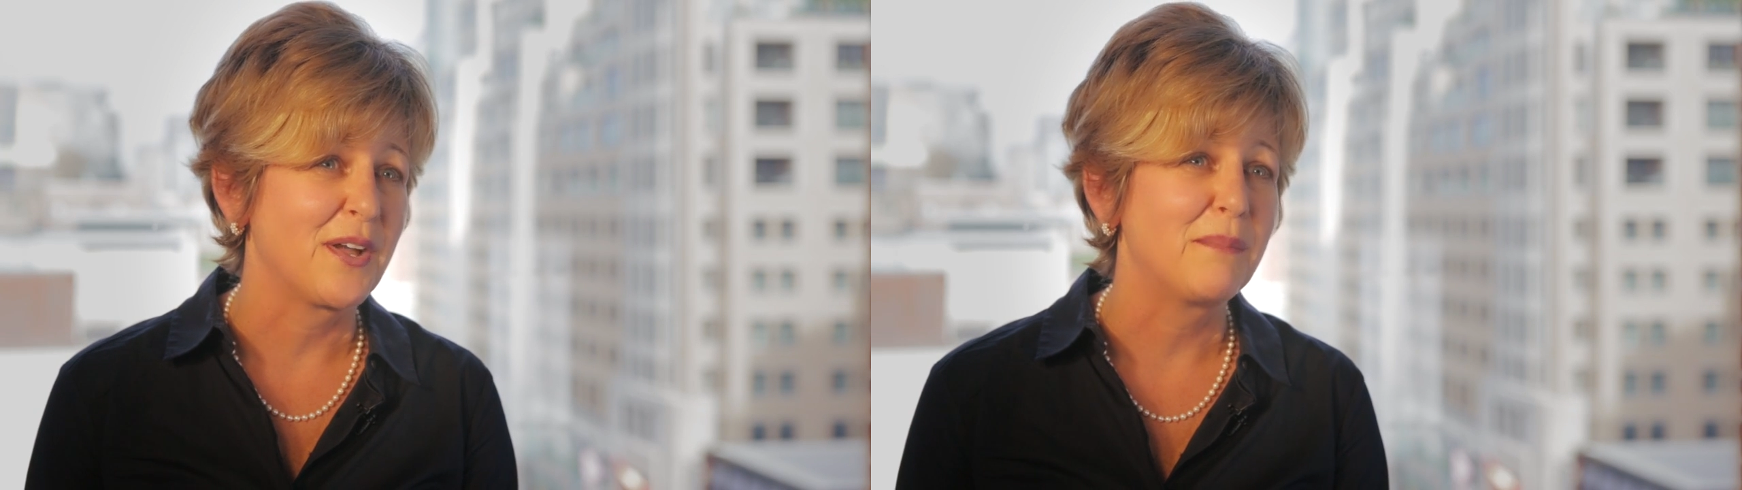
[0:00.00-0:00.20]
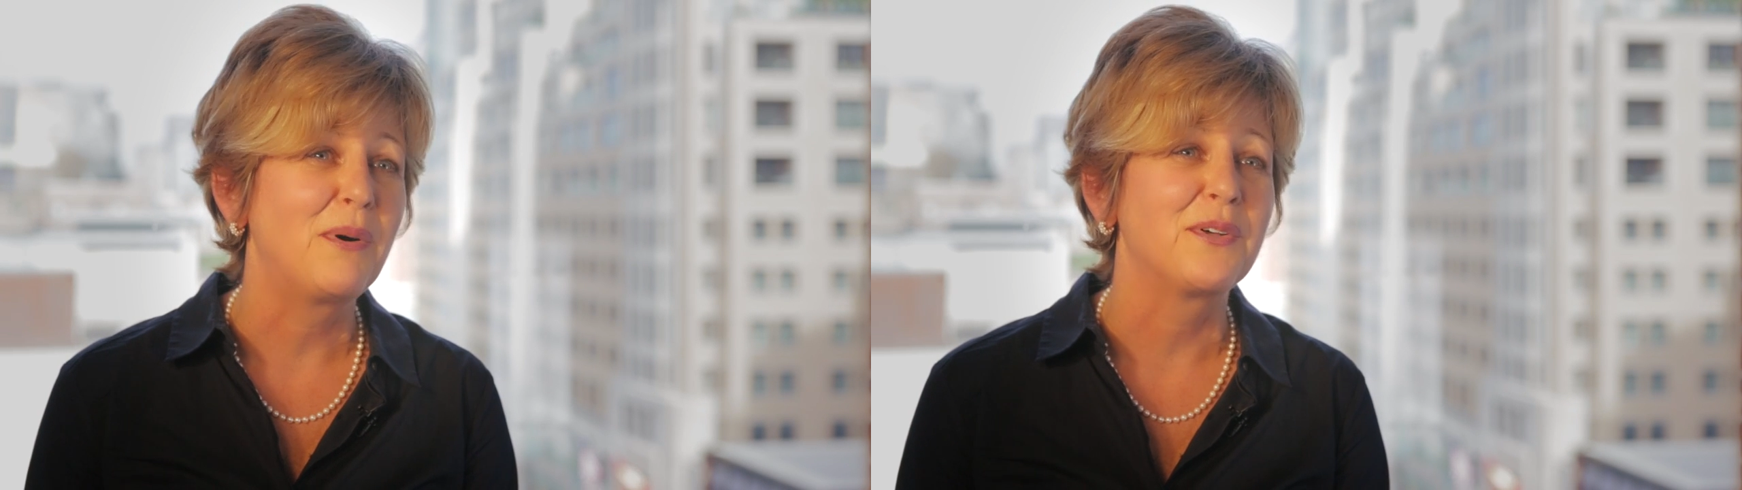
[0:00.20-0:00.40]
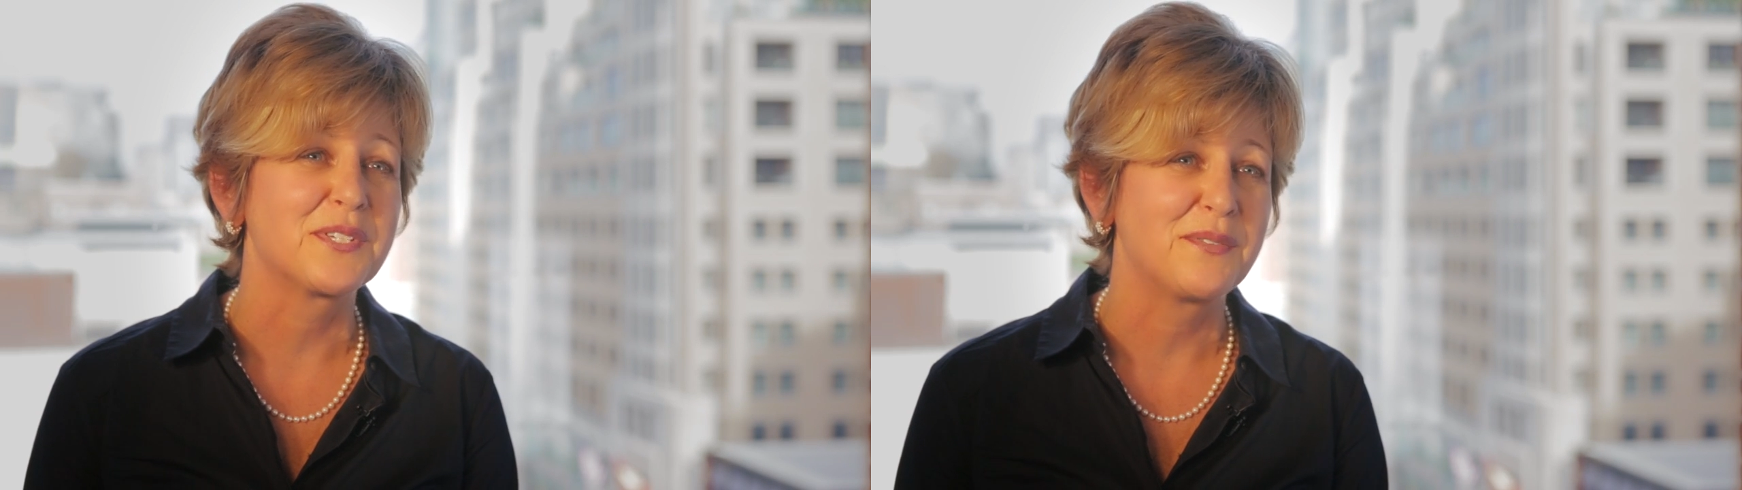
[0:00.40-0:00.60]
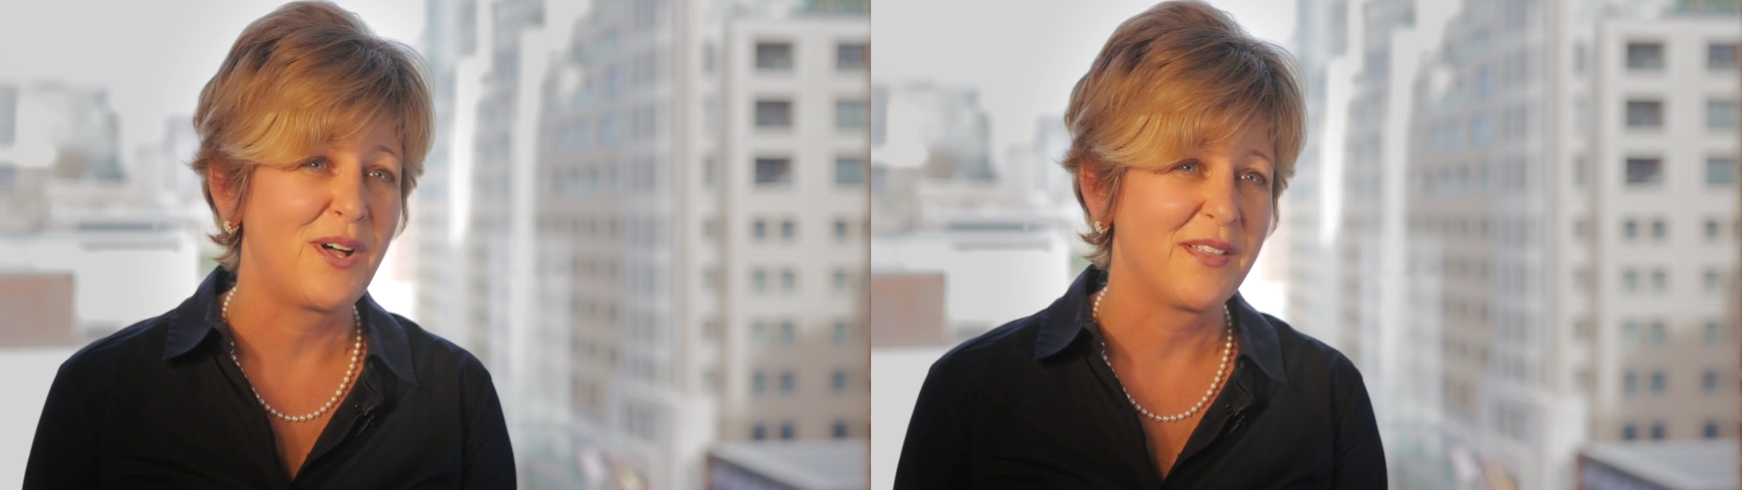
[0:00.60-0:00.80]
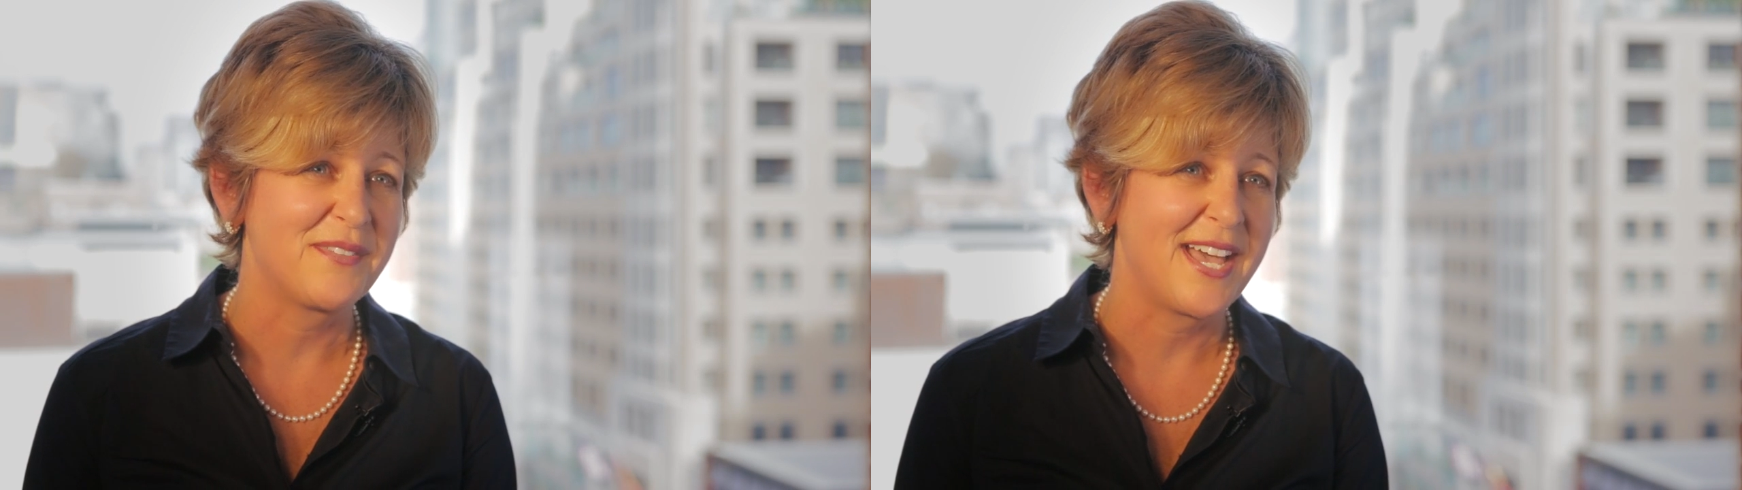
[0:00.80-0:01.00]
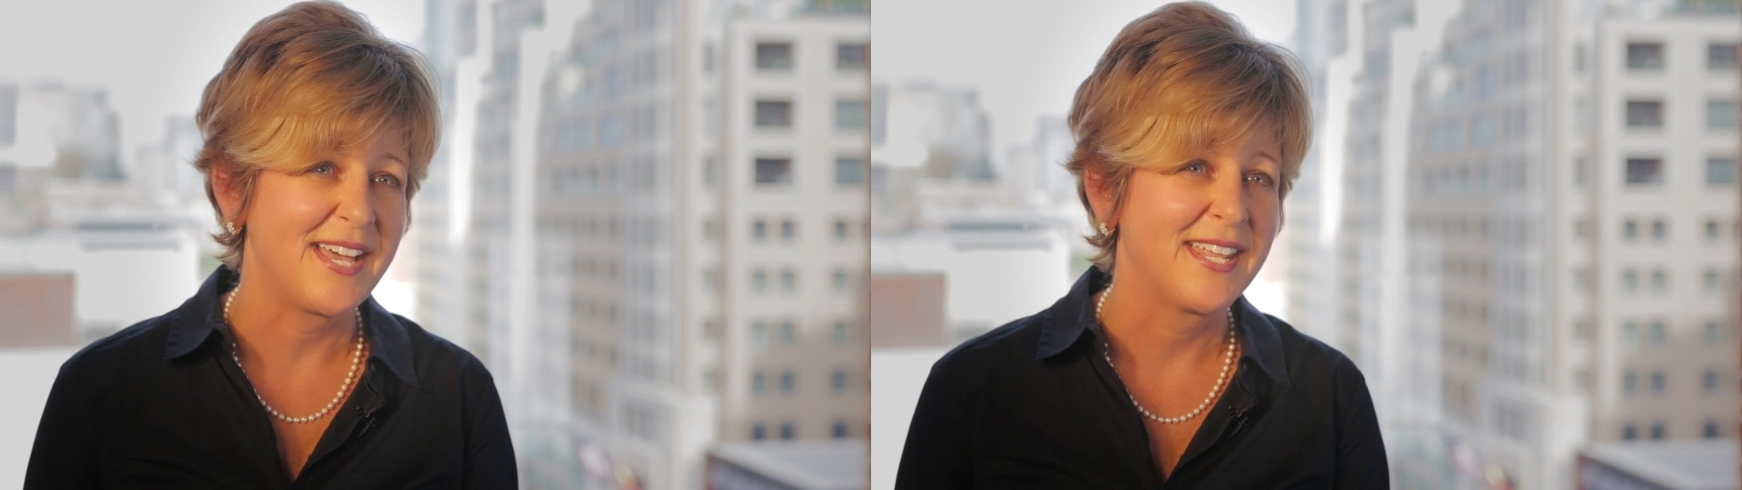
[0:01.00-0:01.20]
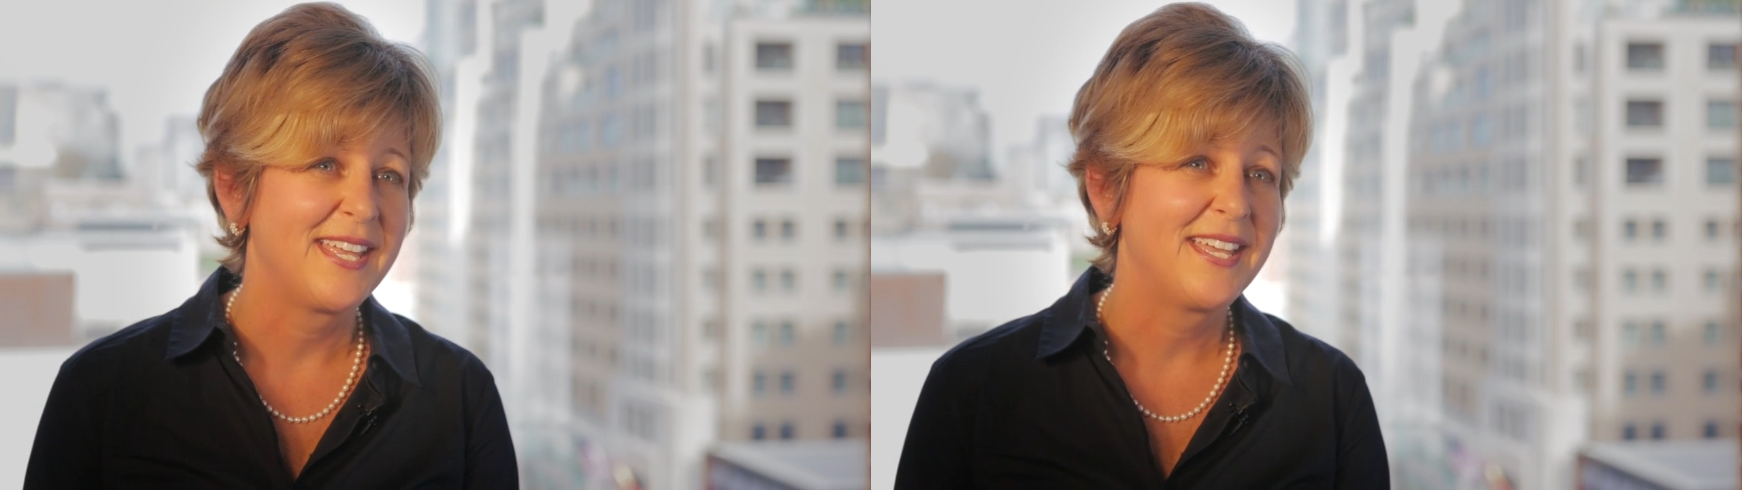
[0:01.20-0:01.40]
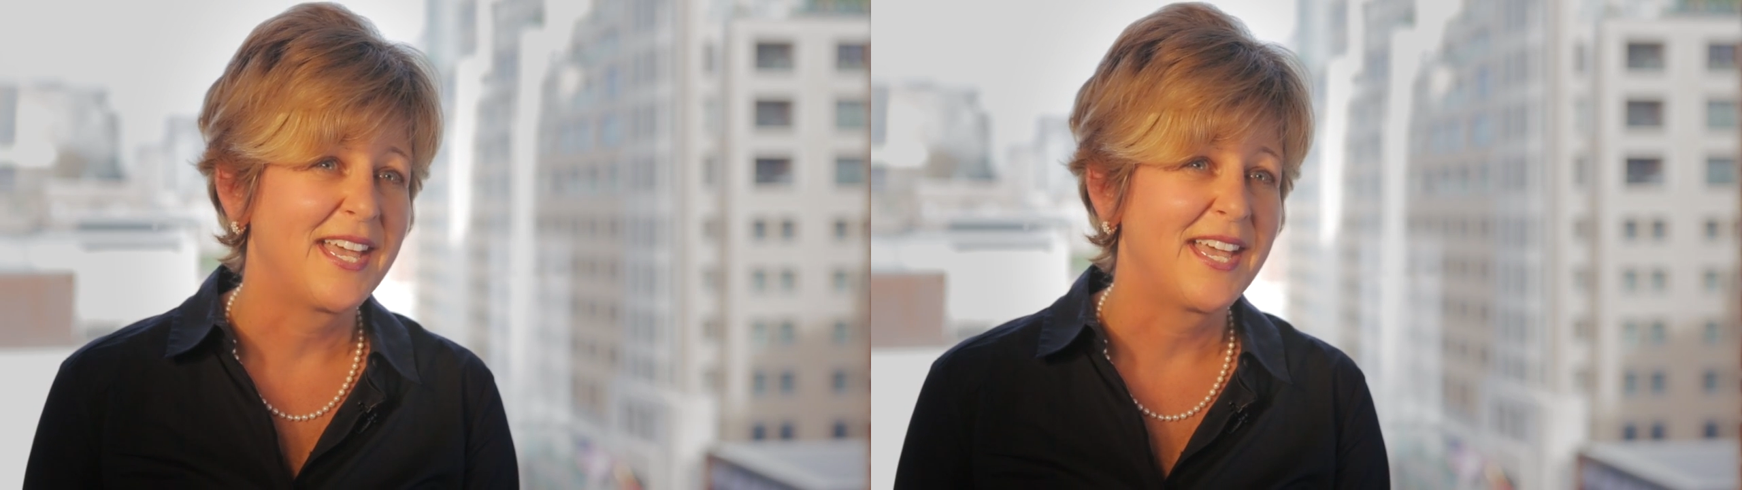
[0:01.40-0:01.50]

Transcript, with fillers: on the pulse of all of that